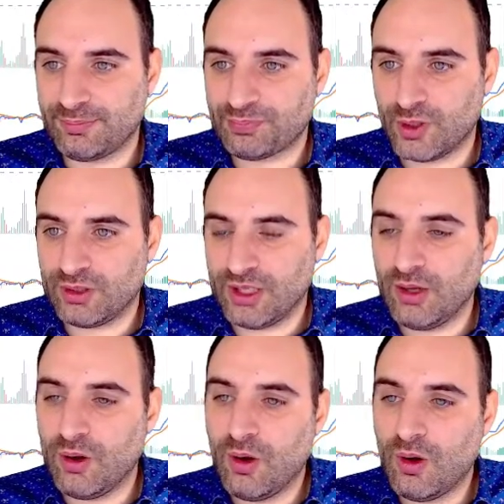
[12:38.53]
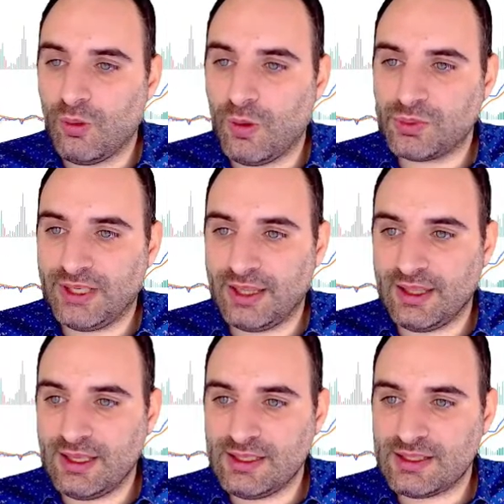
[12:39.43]
Okay, once we get
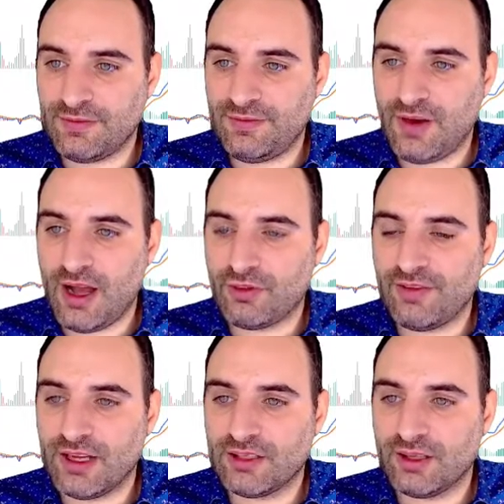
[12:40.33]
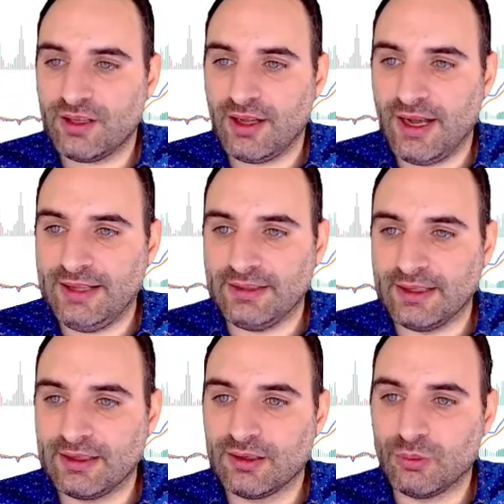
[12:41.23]
this 5 wave leg
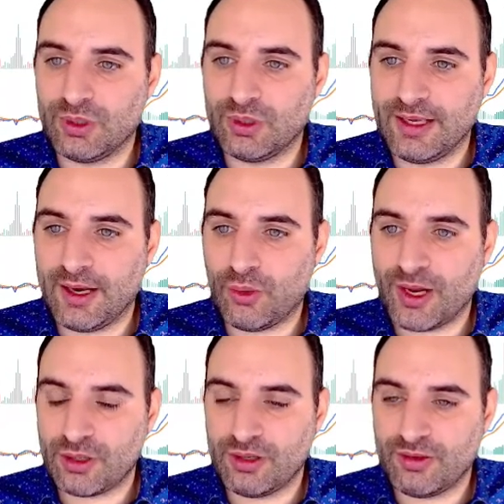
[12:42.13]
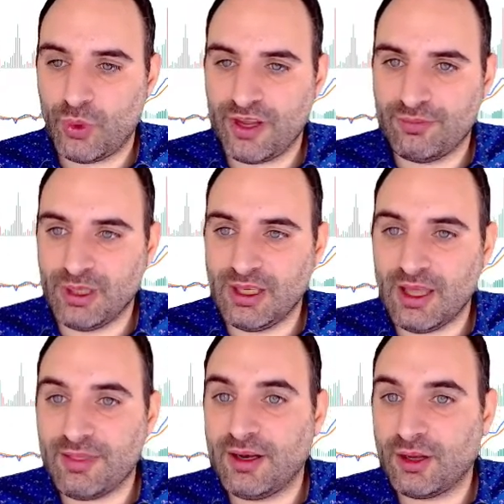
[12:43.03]
ending, we're going to get a correction in wave B
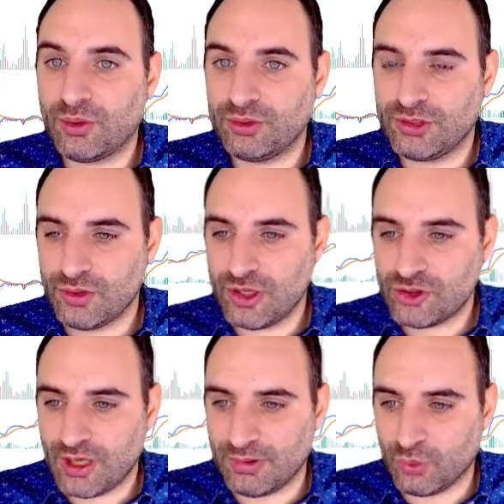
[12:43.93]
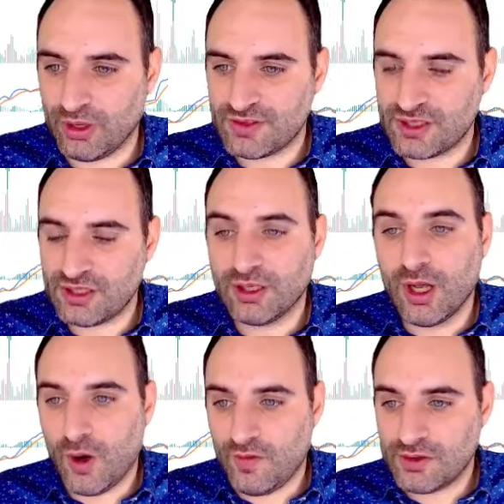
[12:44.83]
and then a continuation up in wave C.
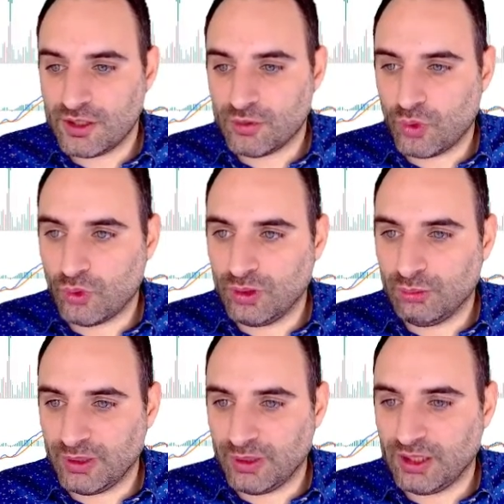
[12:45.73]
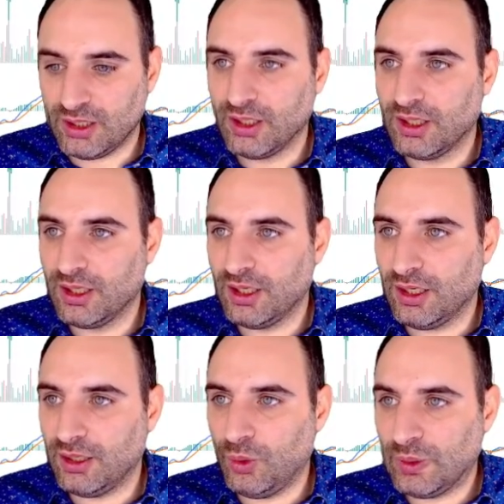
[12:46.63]
Obviously, we will be
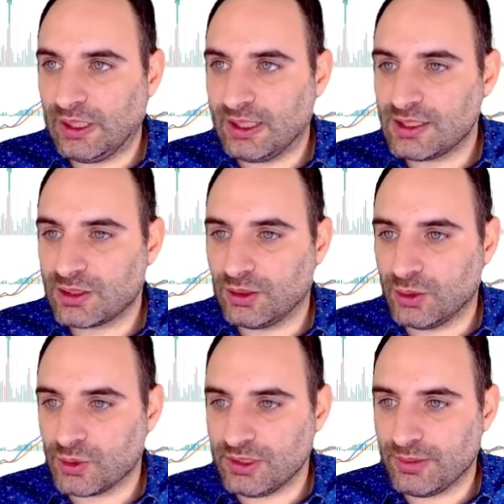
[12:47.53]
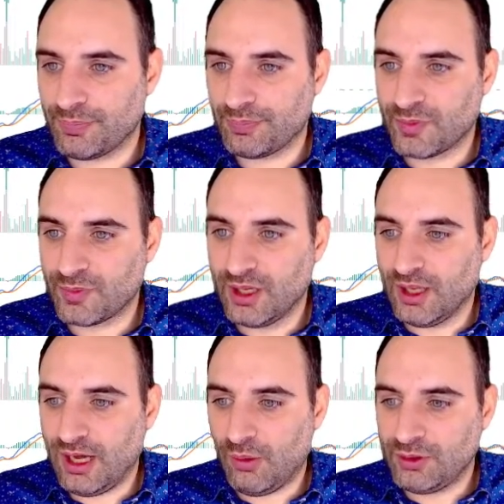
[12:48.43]
looking at this closely.
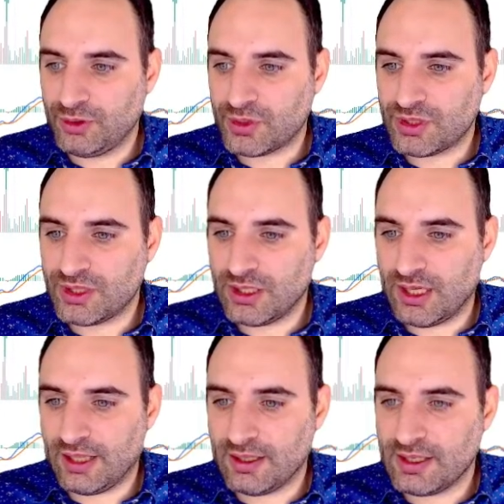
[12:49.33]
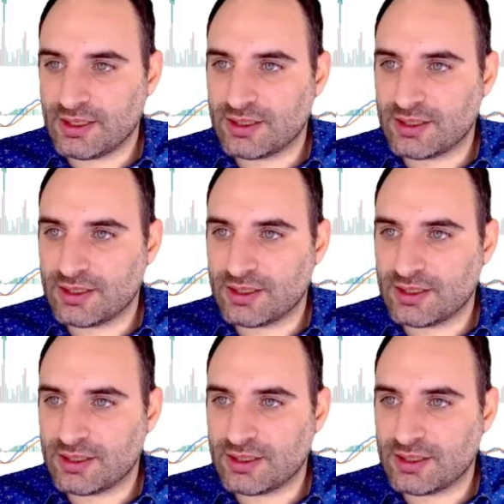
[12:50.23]
I want you to see at this